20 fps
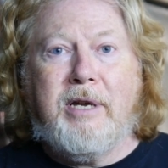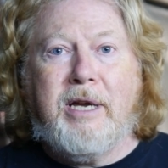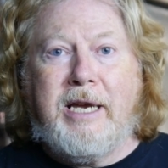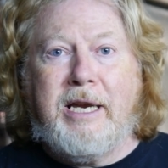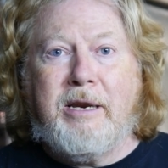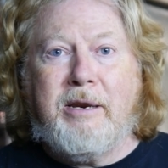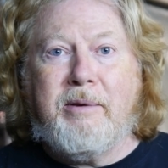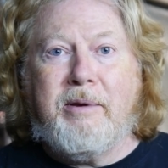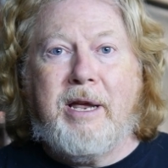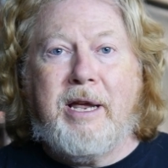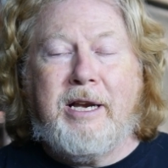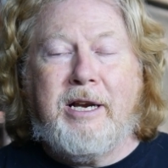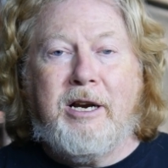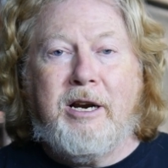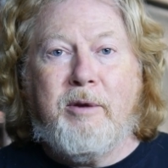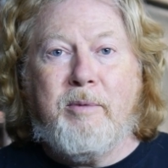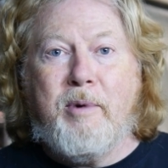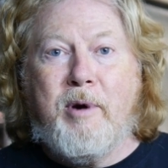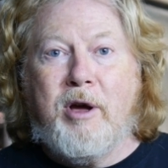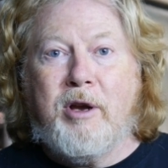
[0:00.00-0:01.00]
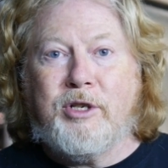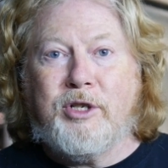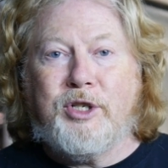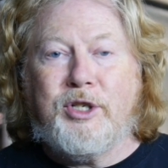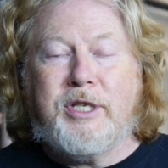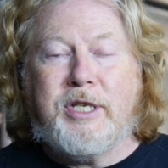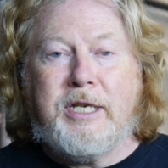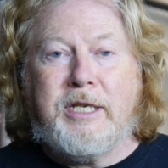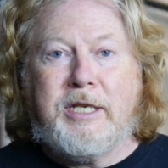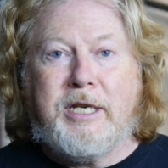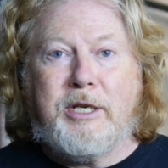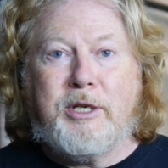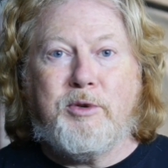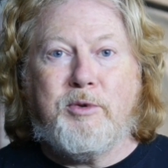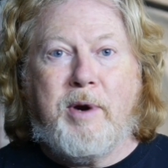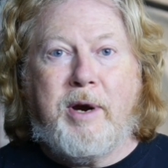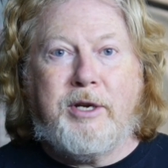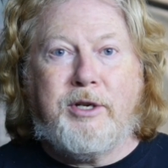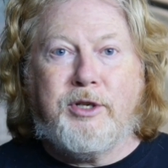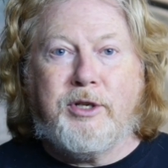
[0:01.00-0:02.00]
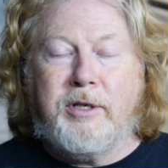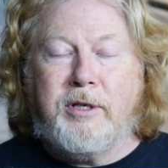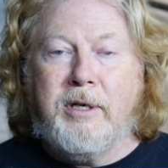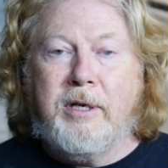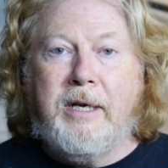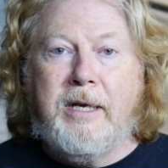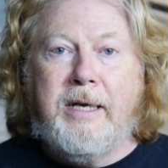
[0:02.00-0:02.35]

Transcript: in an emergency situation.